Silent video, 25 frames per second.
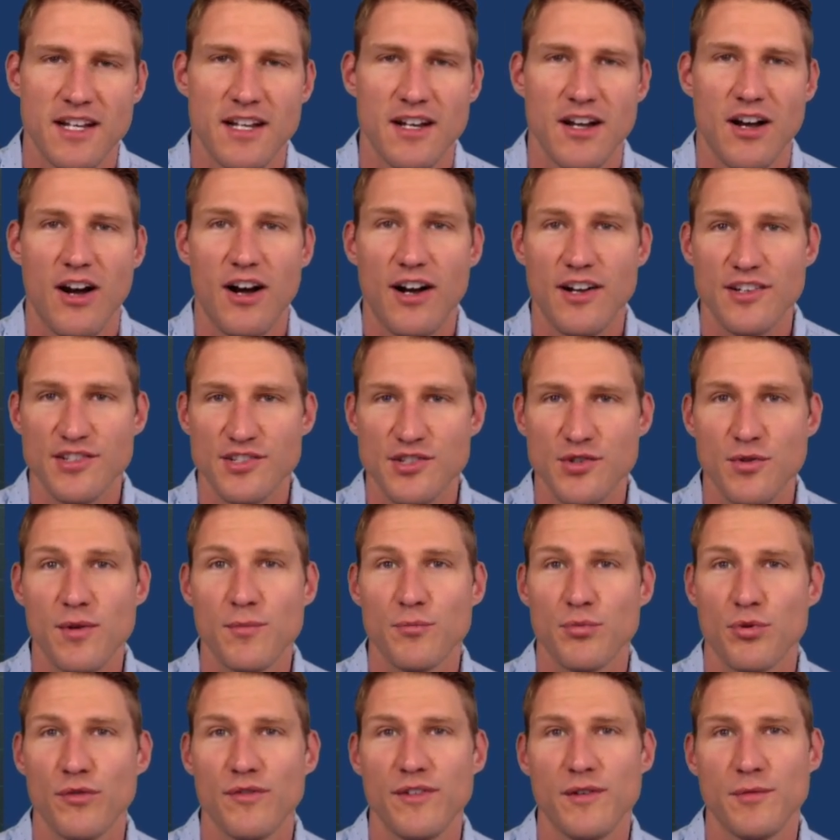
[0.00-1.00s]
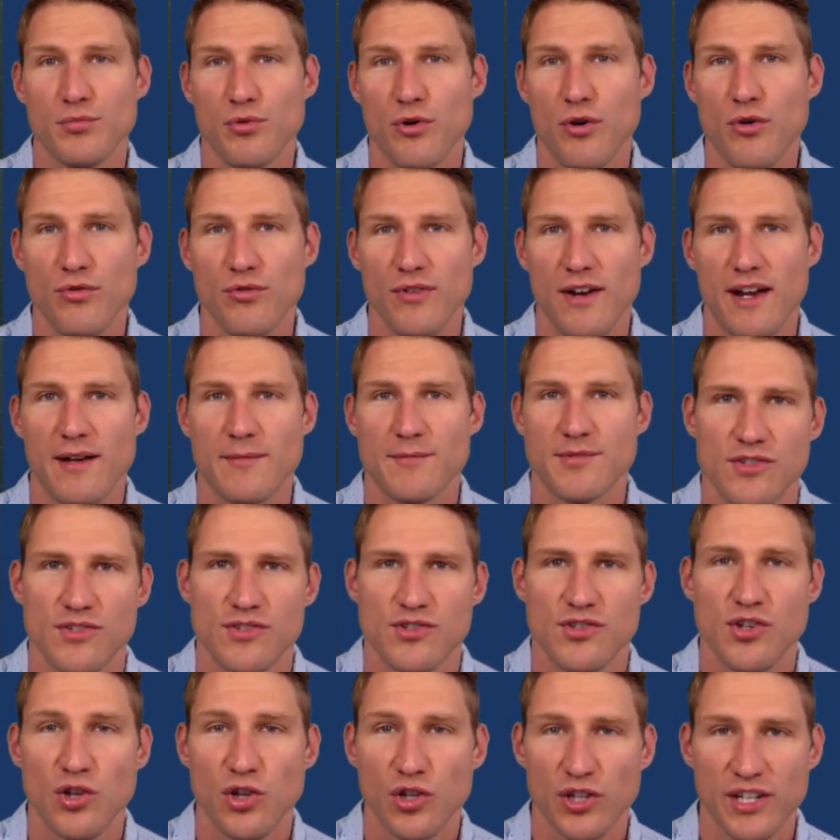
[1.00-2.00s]
Also improving programs,
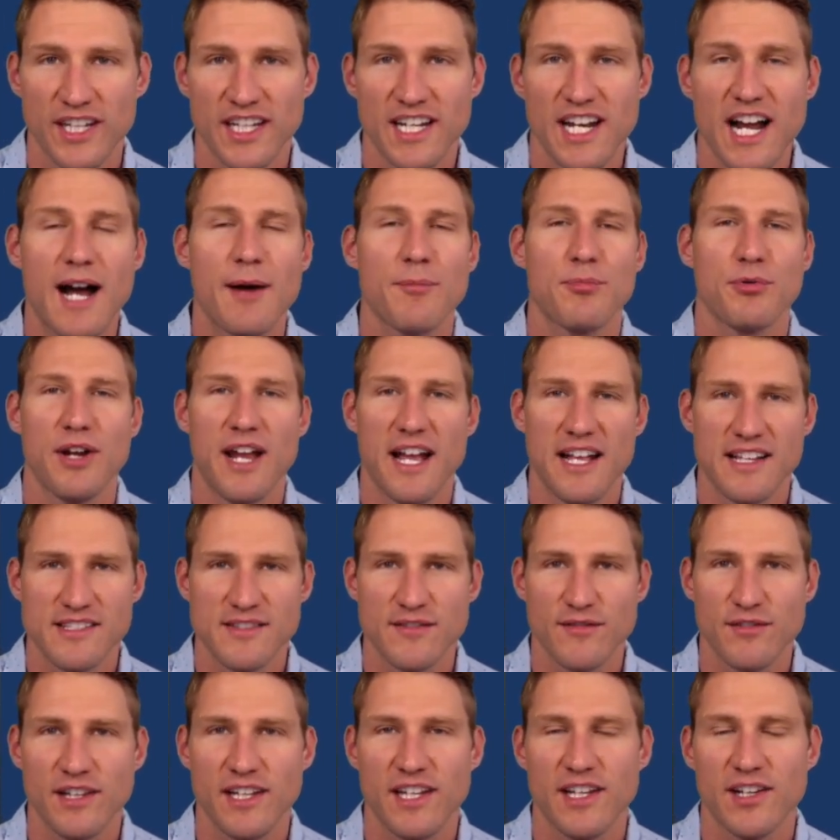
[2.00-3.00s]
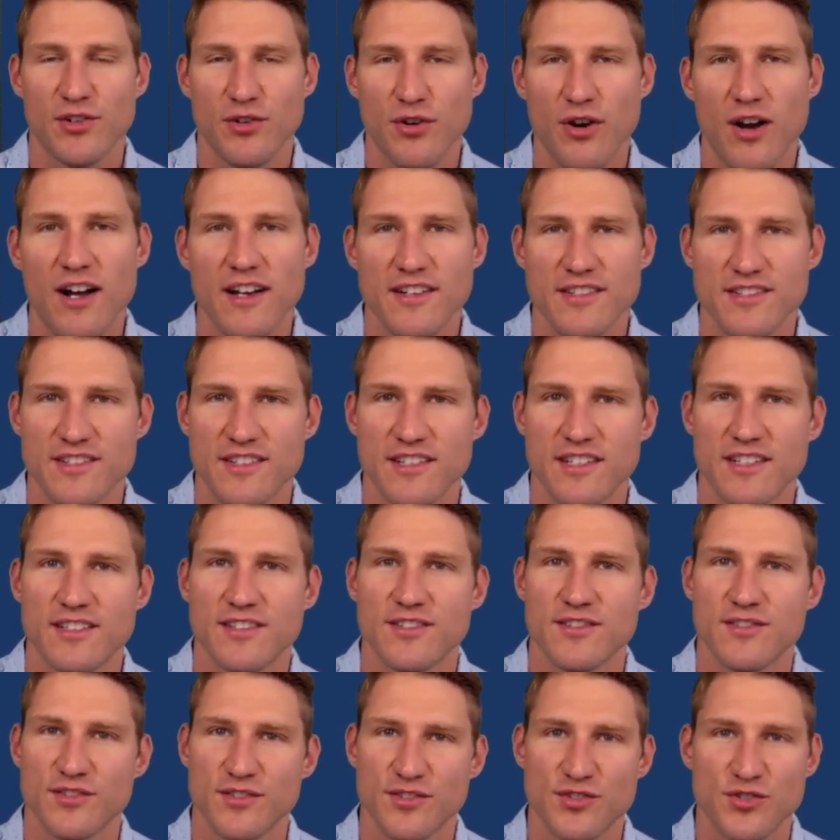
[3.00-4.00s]
so looking comprehensively across
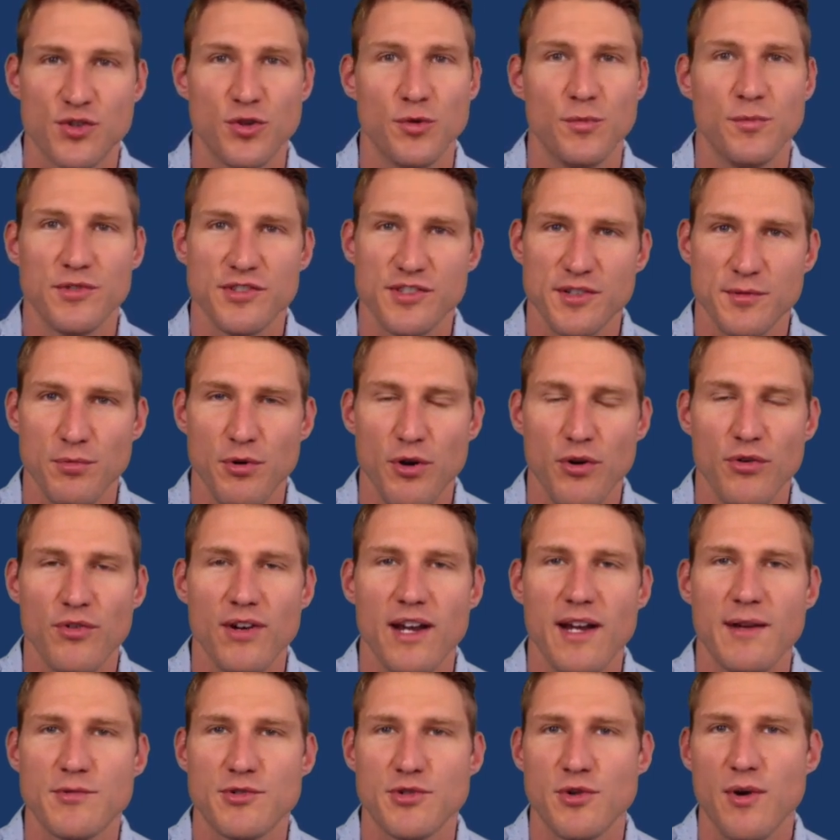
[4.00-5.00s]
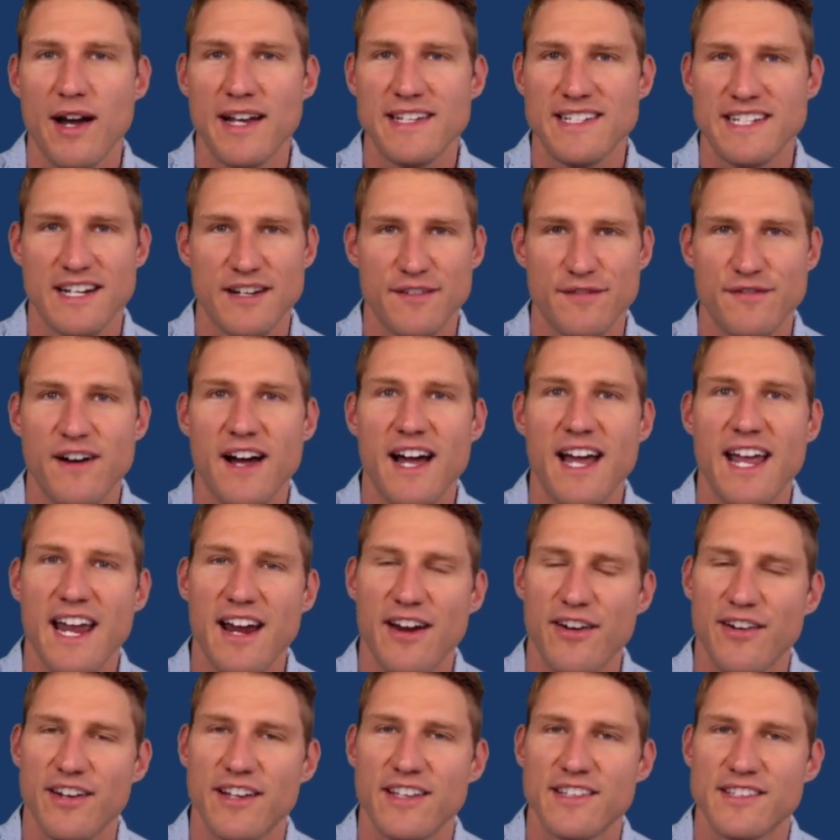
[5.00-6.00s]
the school music program to identify
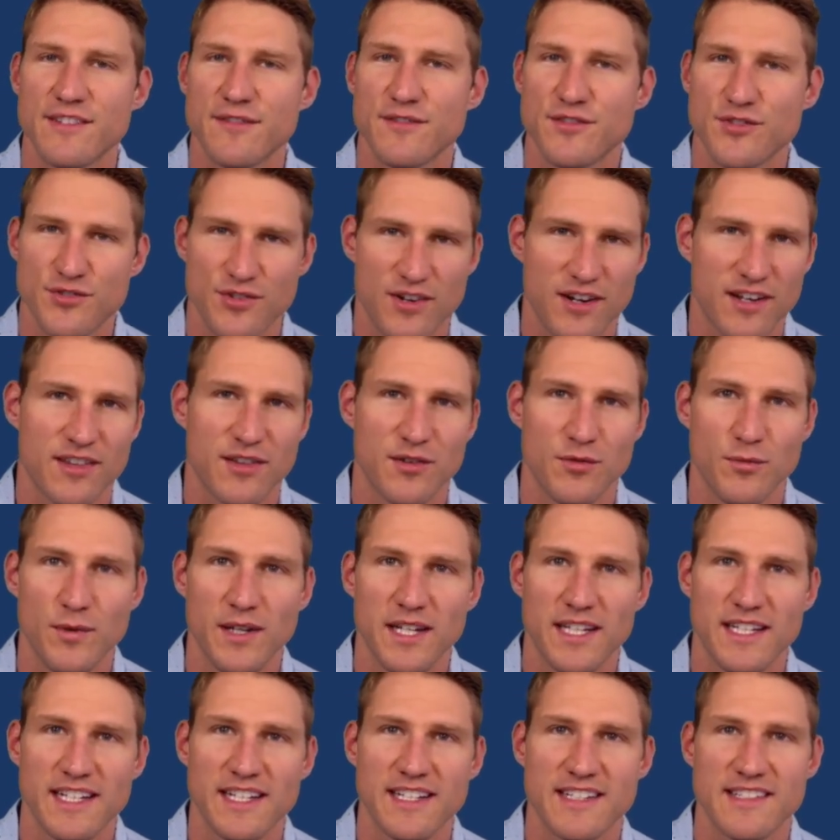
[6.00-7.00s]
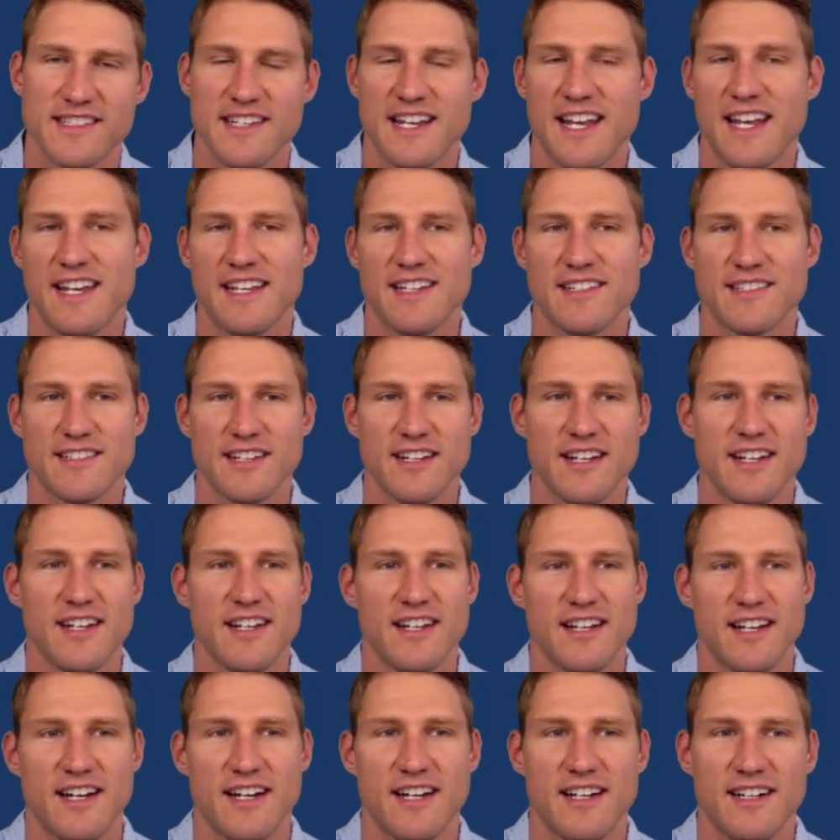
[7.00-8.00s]
areas of strength and weakness and
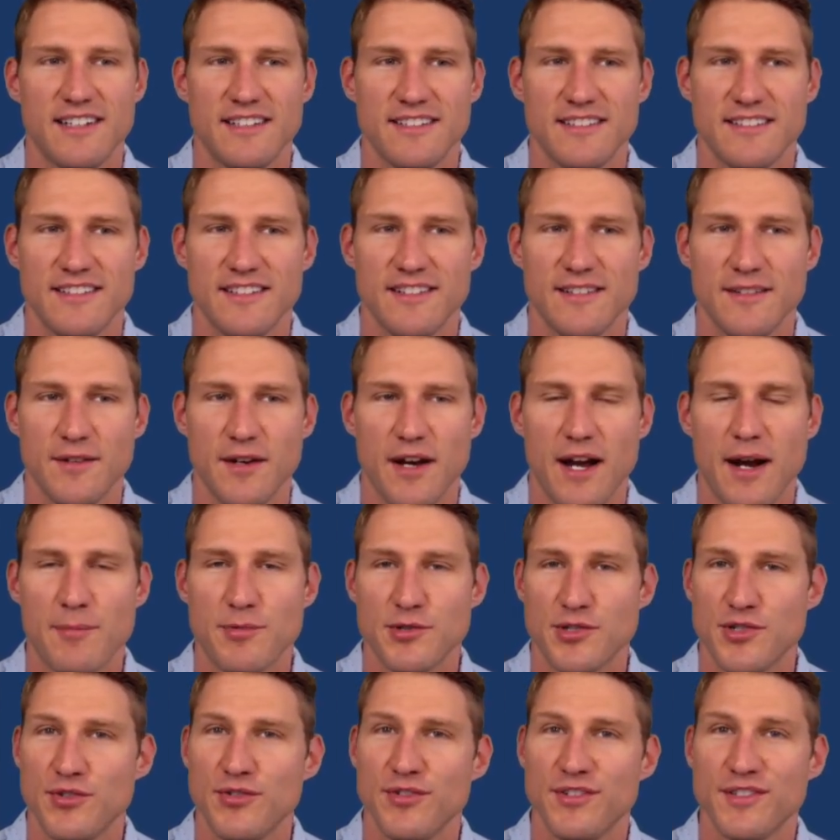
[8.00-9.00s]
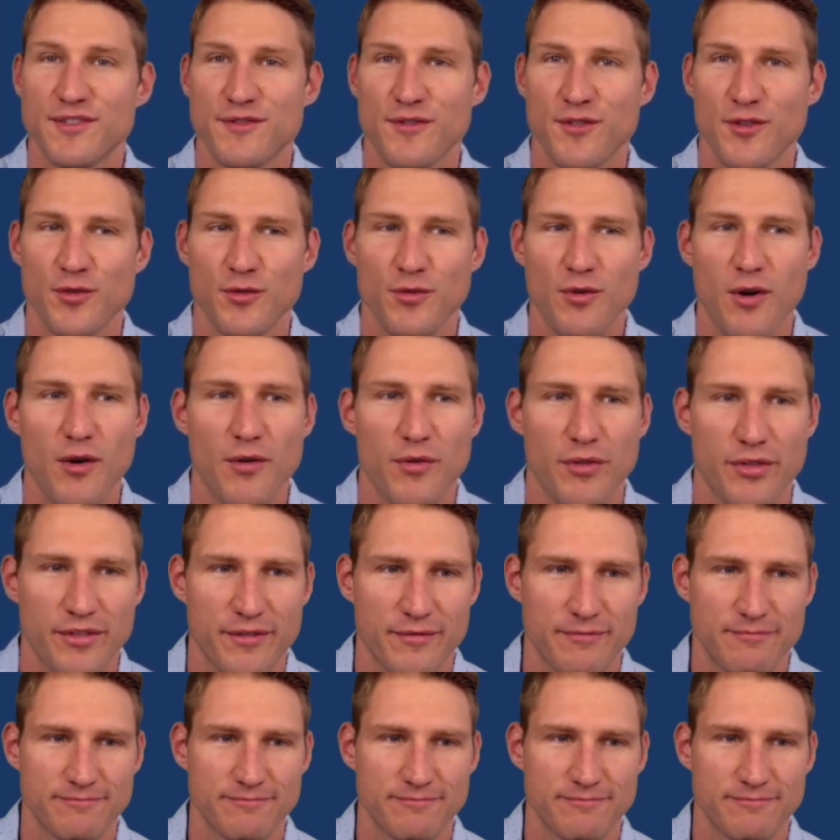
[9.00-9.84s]
opportunities for growth.